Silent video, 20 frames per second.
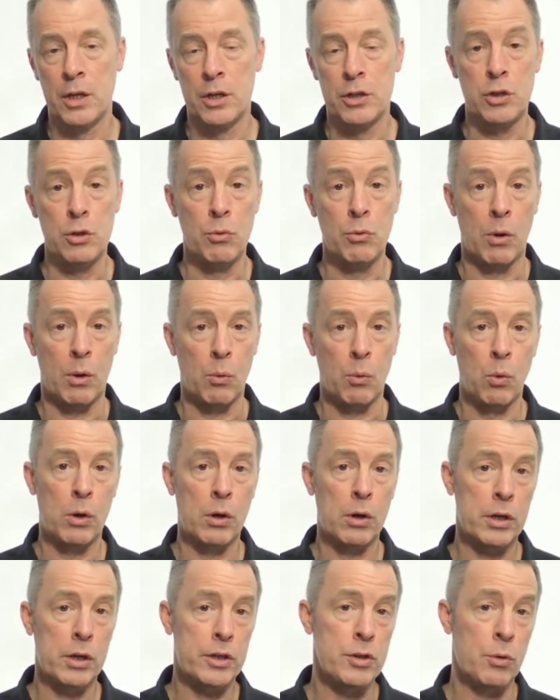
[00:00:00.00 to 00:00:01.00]
to our
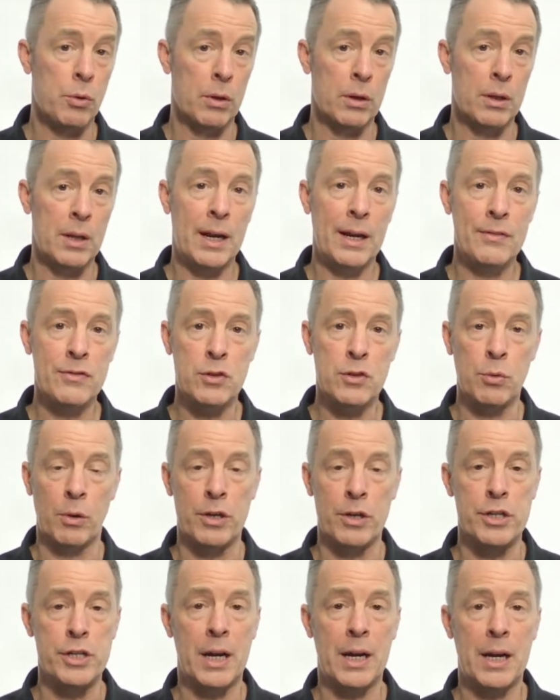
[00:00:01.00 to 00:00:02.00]
work, to our lives, to our
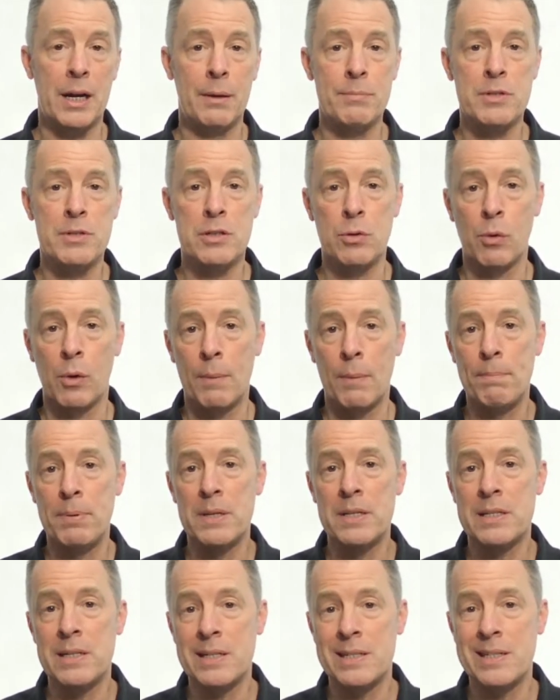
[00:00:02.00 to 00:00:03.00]
jobs, to our
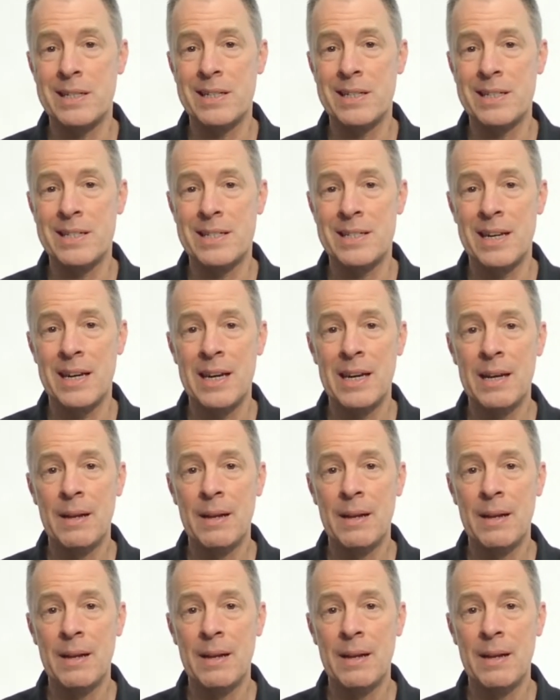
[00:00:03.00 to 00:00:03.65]
businesses,